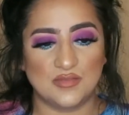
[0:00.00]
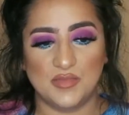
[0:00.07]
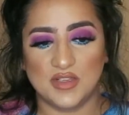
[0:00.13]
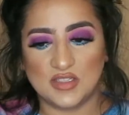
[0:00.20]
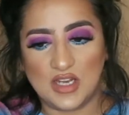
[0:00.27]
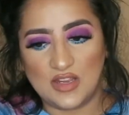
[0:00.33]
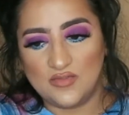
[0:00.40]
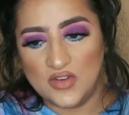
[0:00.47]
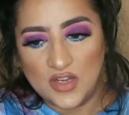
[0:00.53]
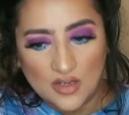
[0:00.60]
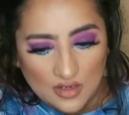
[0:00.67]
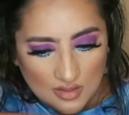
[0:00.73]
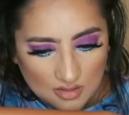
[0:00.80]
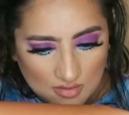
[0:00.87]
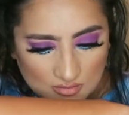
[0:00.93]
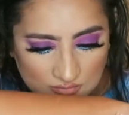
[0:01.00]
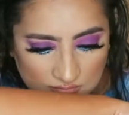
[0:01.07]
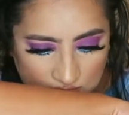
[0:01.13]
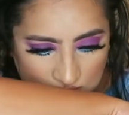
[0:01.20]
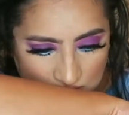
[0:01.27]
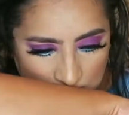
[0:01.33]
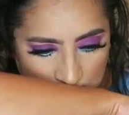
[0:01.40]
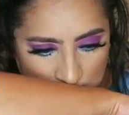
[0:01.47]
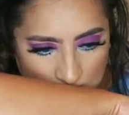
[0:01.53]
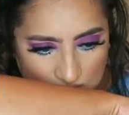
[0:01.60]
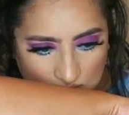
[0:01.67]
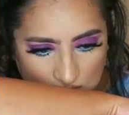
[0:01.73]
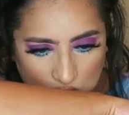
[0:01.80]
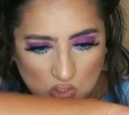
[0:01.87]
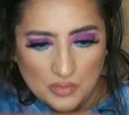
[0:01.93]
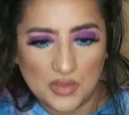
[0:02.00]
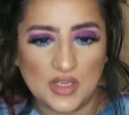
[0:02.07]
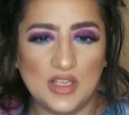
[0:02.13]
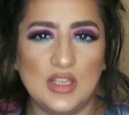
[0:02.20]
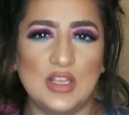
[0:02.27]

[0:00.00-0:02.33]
smells like vanilla to me.